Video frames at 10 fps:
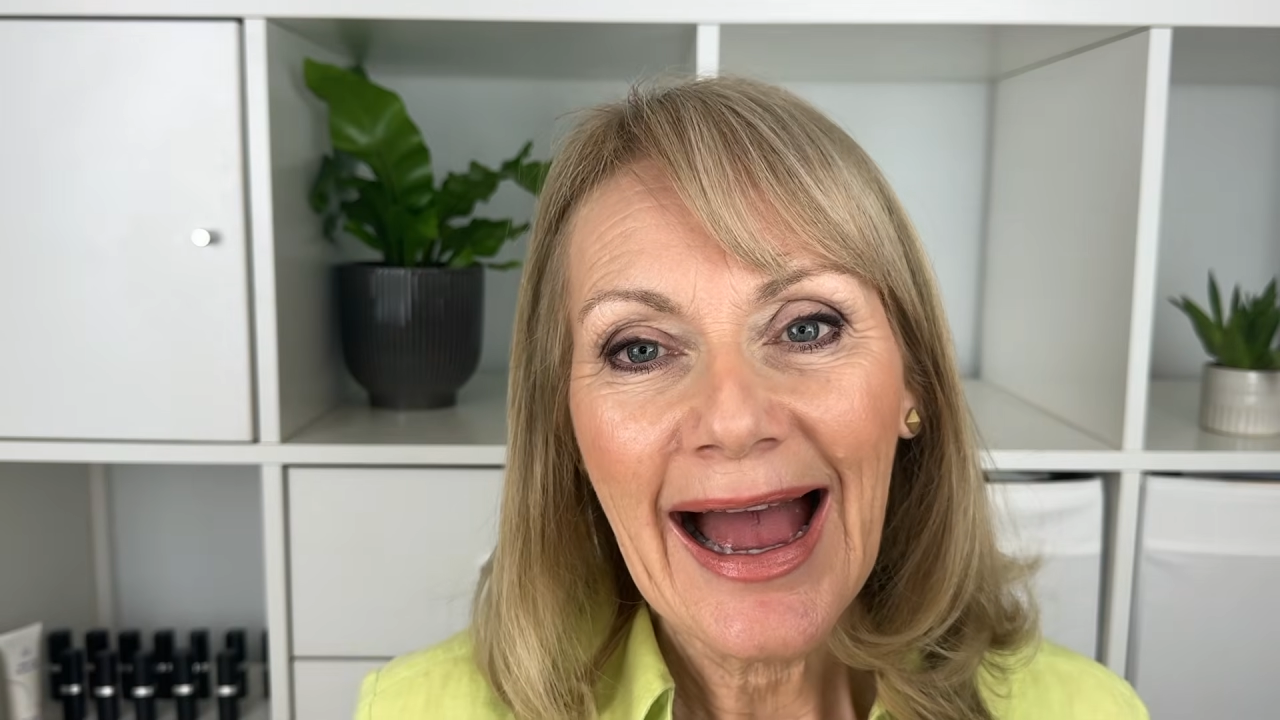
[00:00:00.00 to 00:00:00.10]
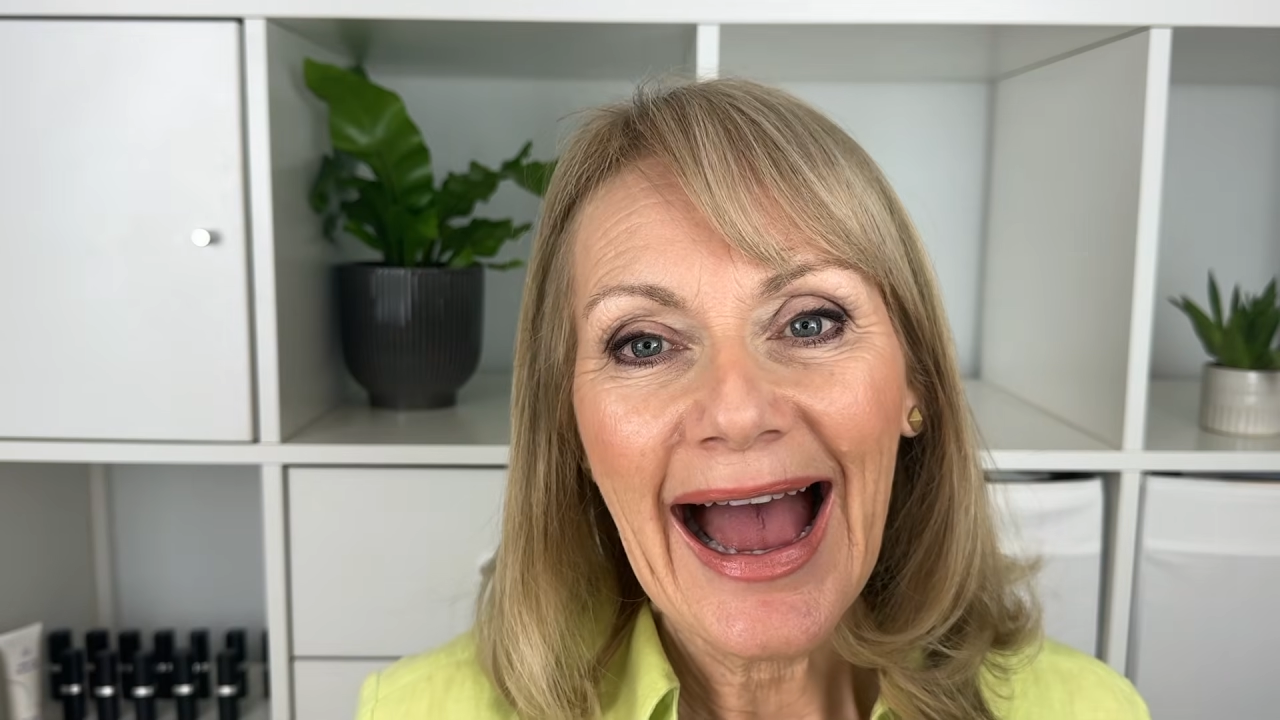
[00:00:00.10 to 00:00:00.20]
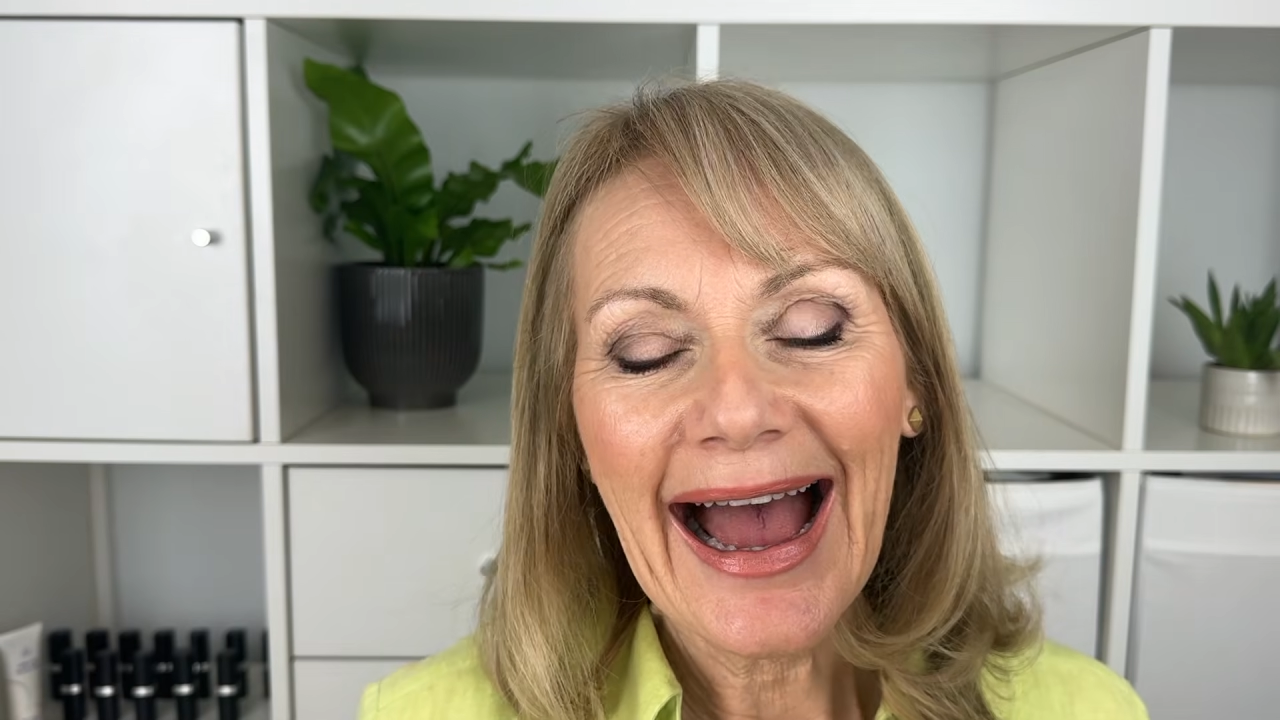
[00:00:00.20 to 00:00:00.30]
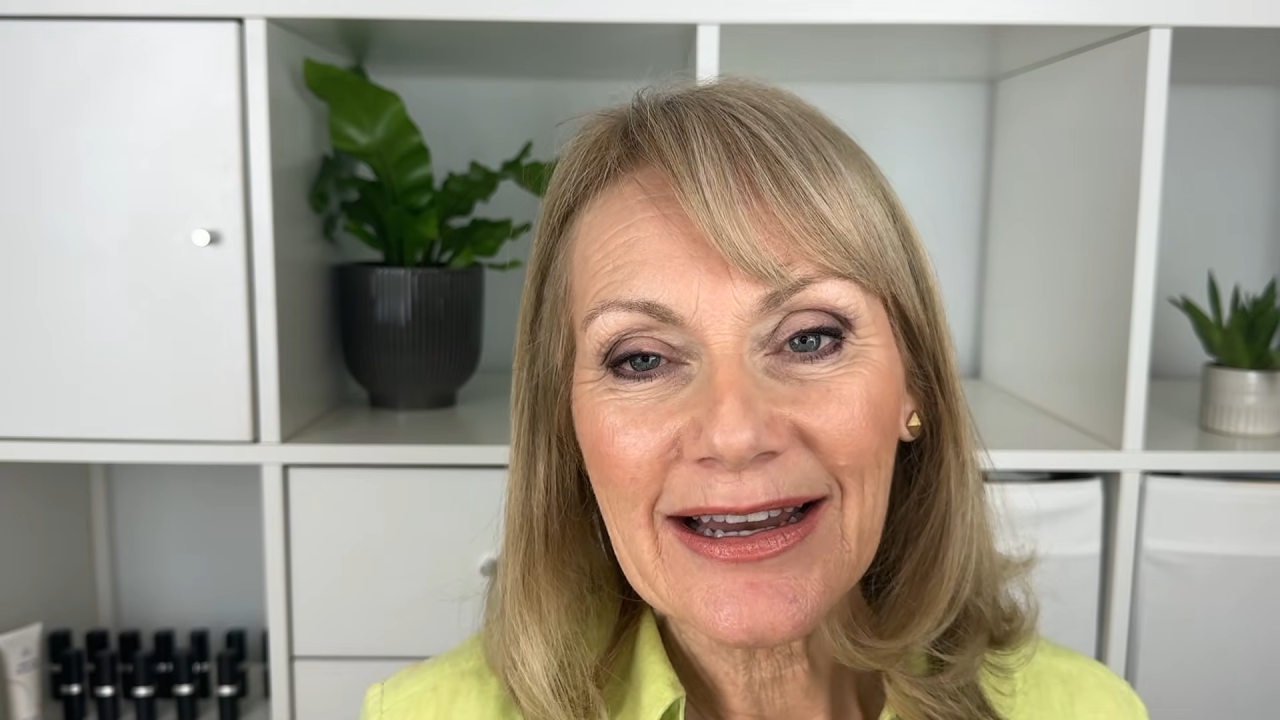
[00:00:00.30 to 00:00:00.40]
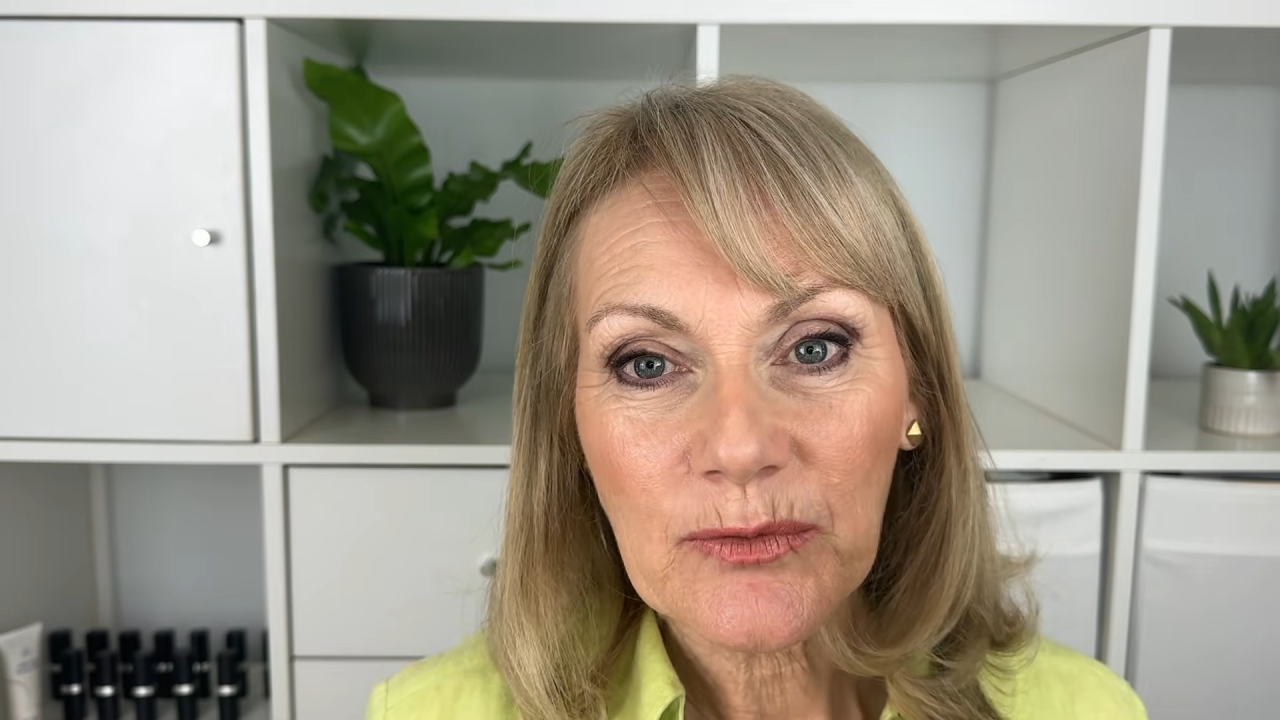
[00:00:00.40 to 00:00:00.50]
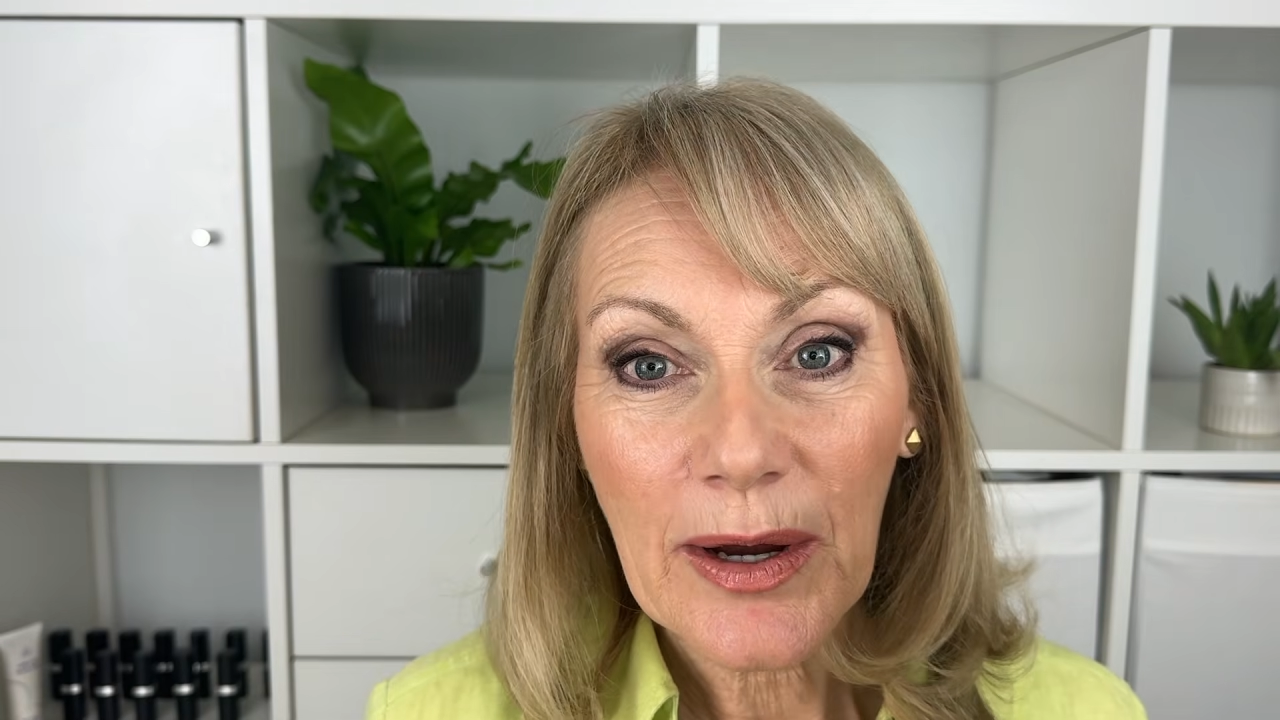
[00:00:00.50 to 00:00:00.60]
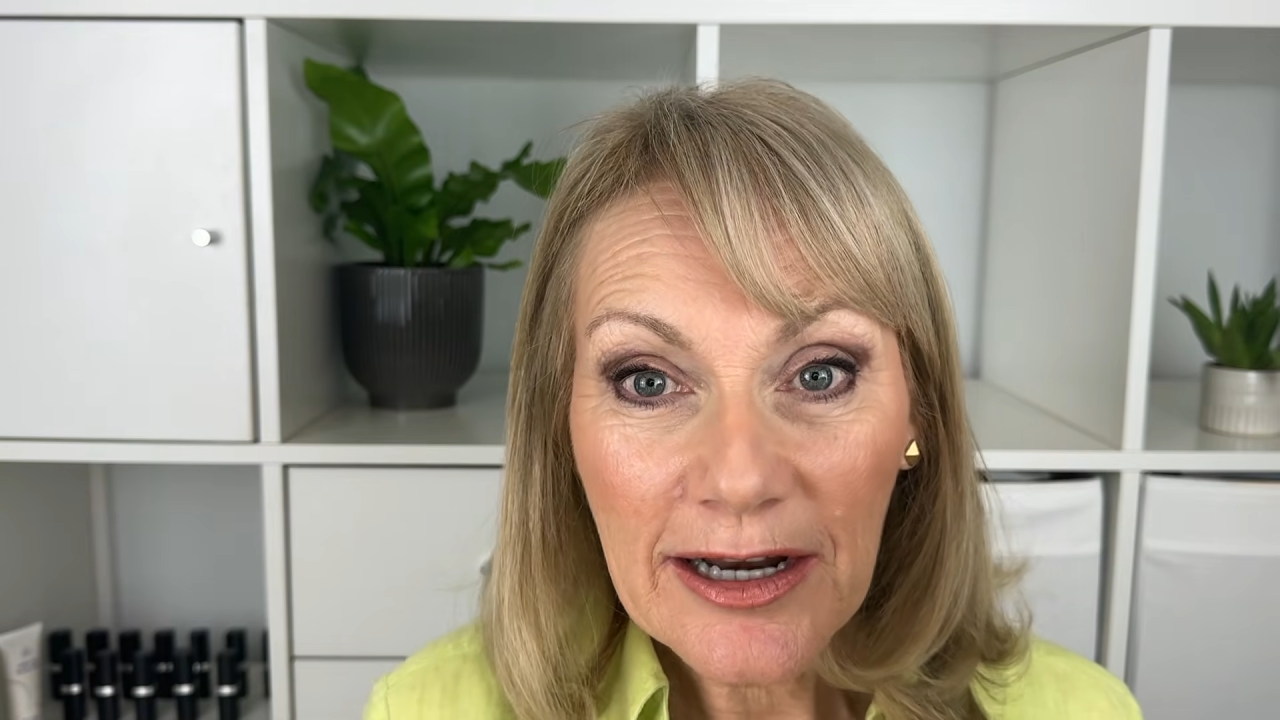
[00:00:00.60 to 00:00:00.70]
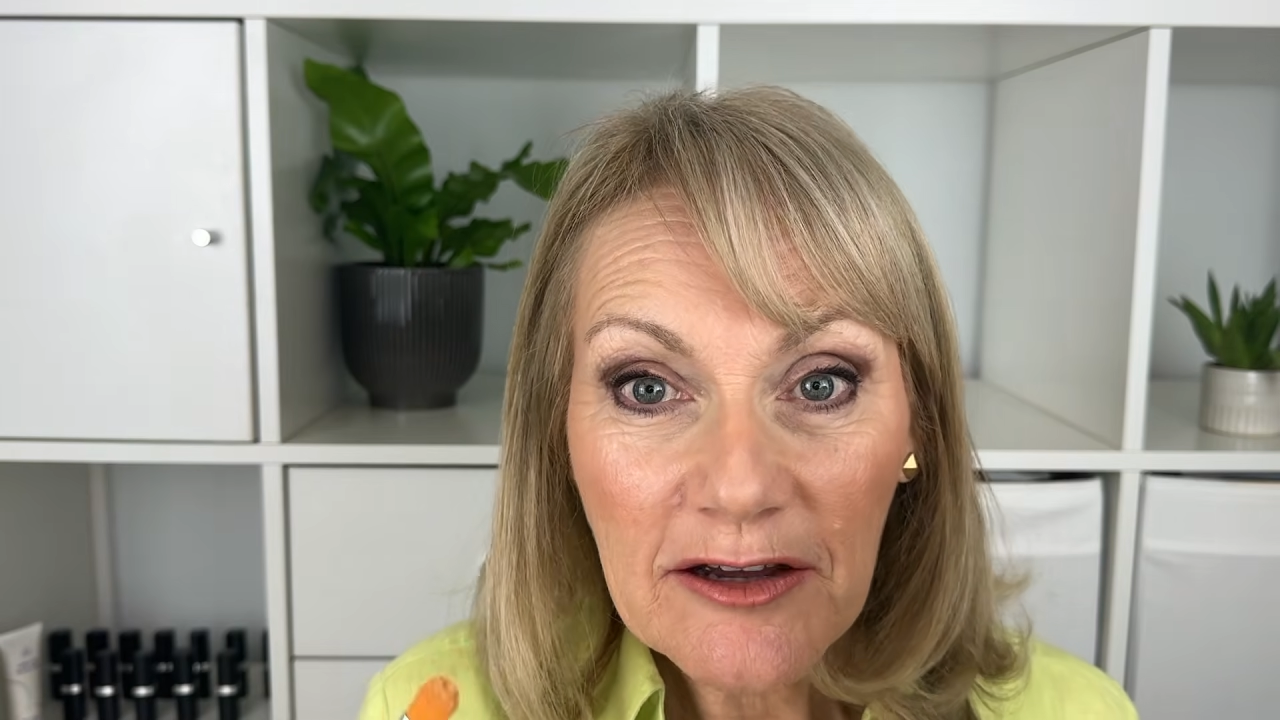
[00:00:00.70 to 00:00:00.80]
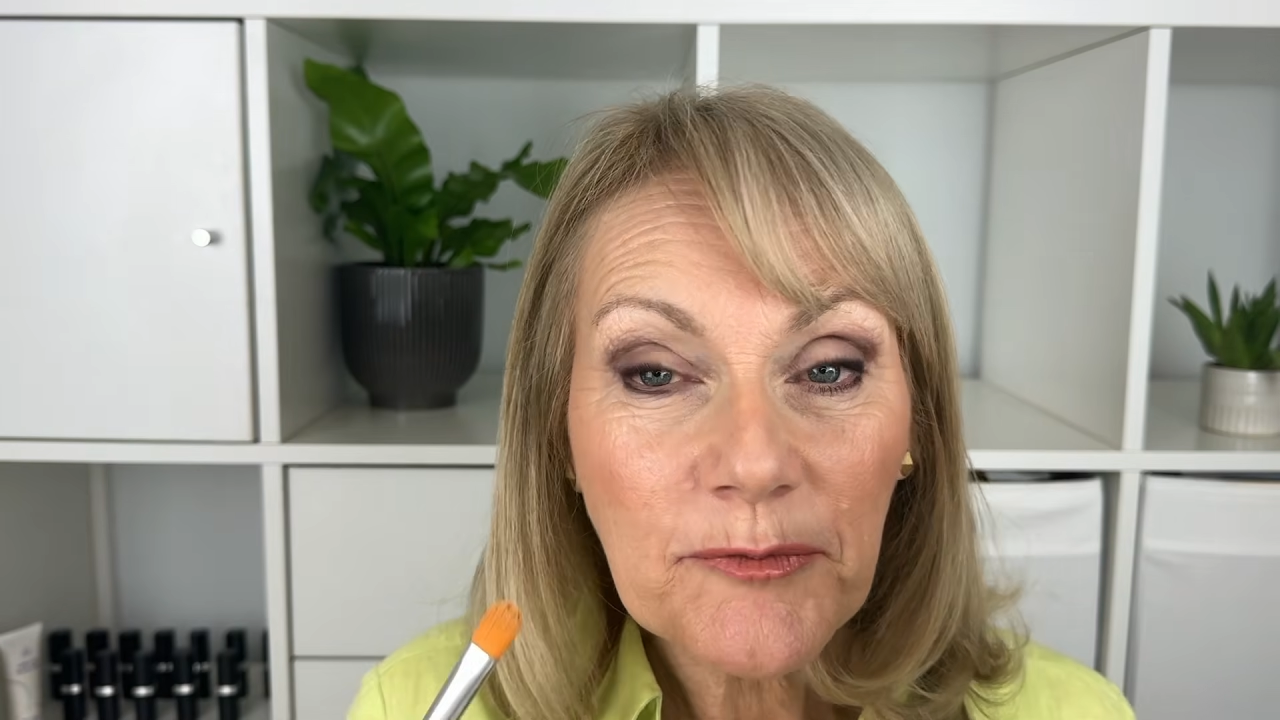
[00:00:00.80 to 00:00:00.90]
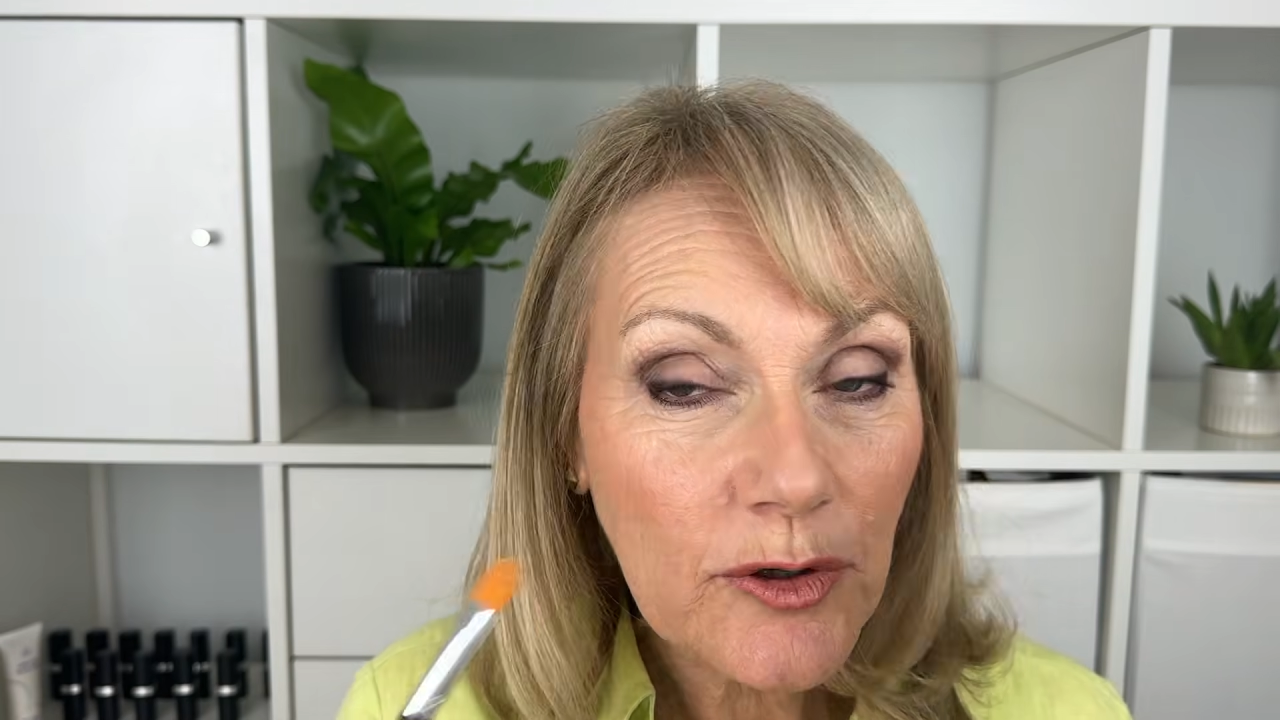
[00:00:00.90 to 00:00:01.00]
And when
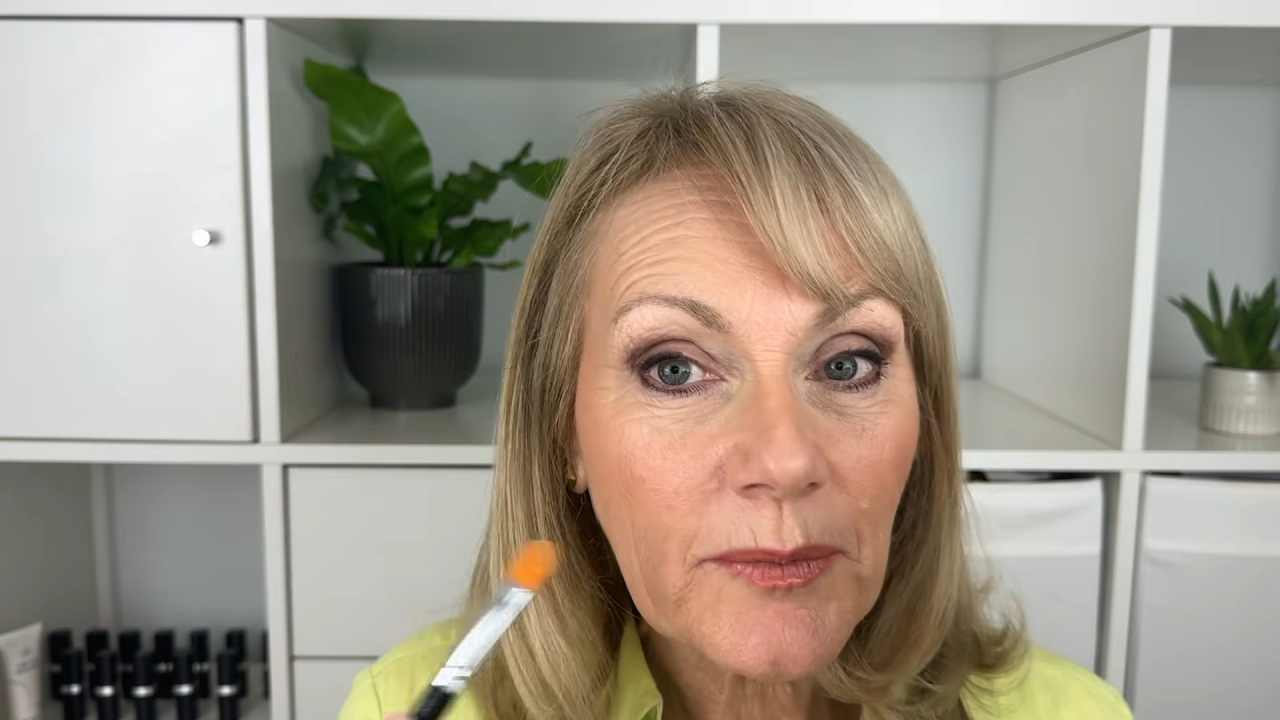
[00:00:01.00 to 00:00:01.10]
I've put